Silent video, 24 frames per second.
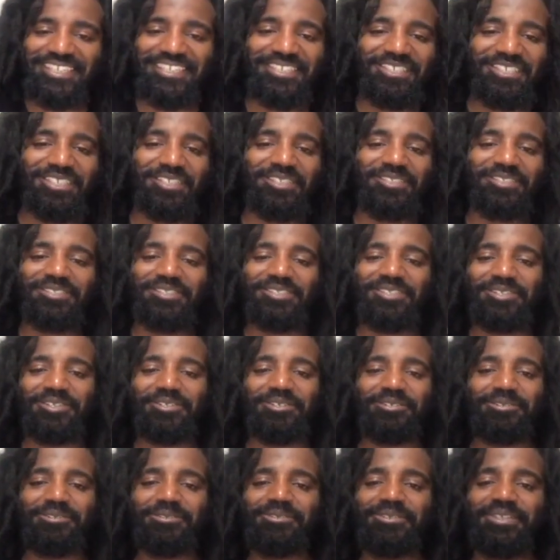You know,
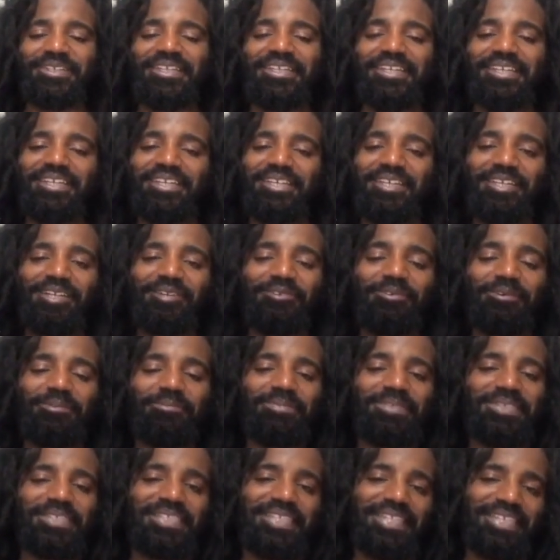so
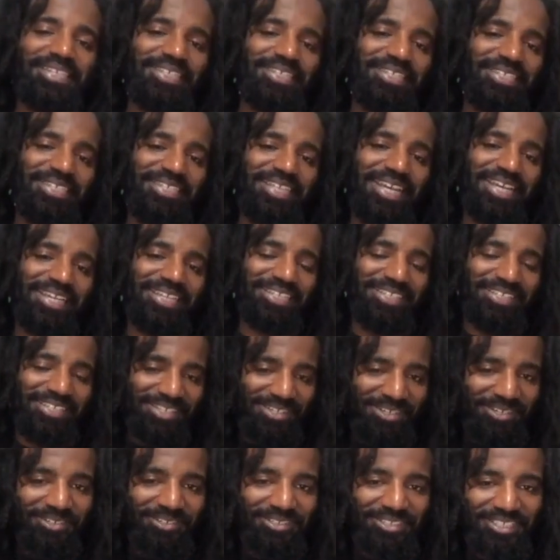representing San
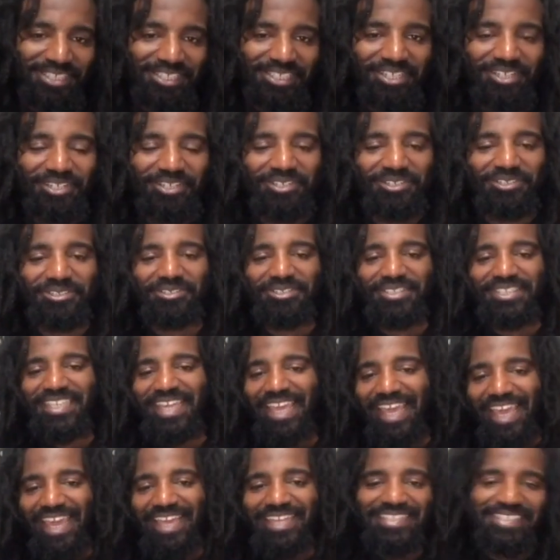Antonio,
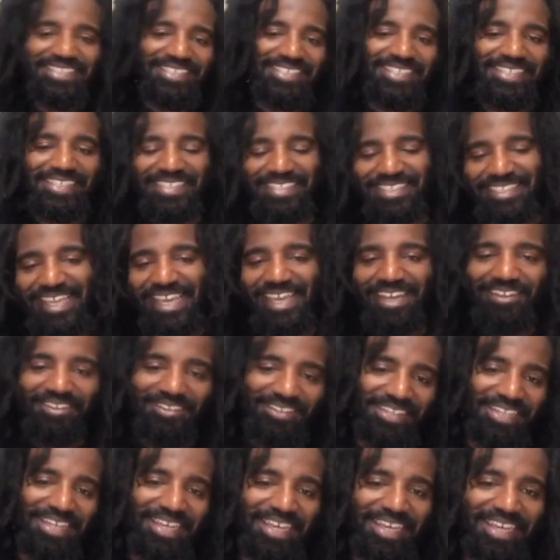Texas
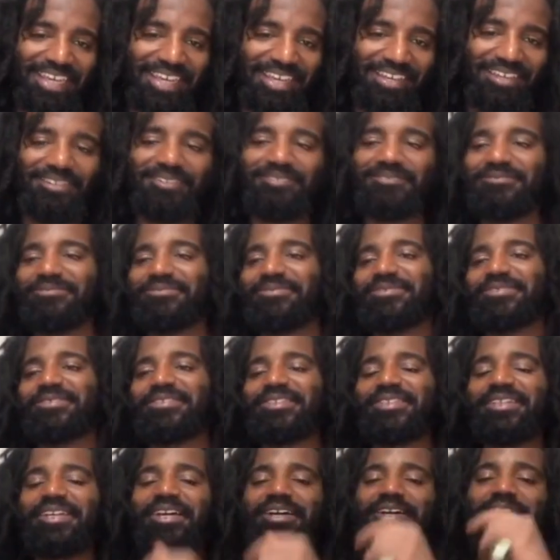out there.
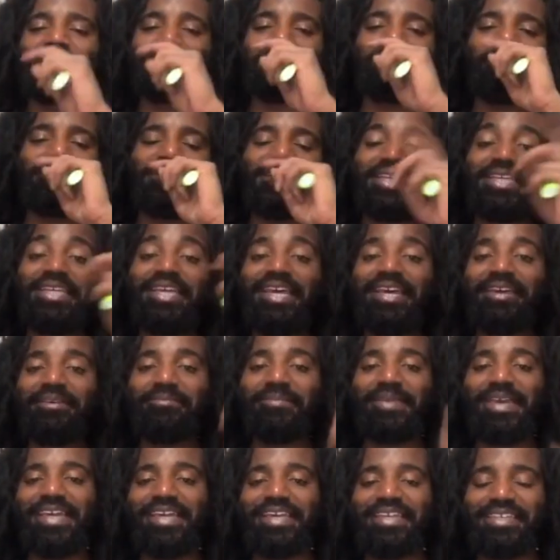But yeah,
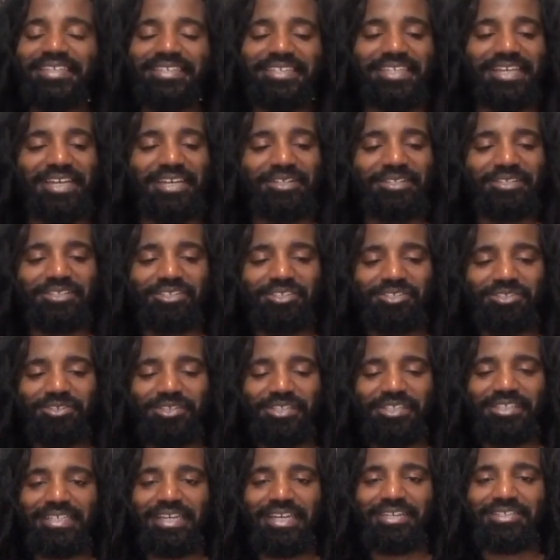man, y'all
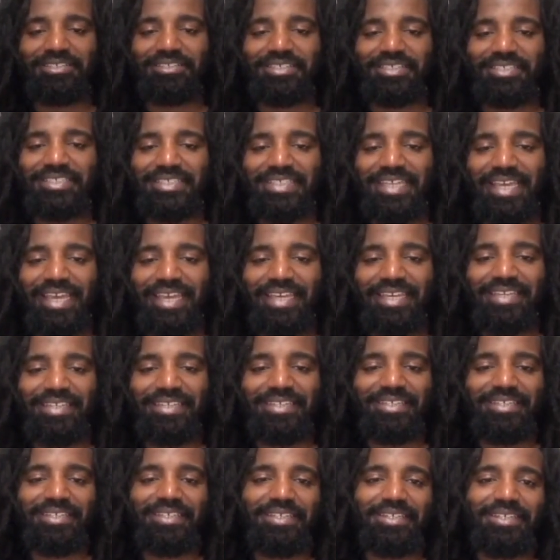enjoy y'all
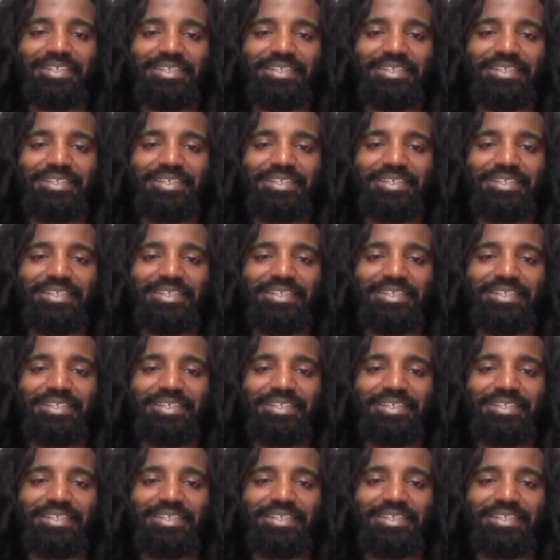day.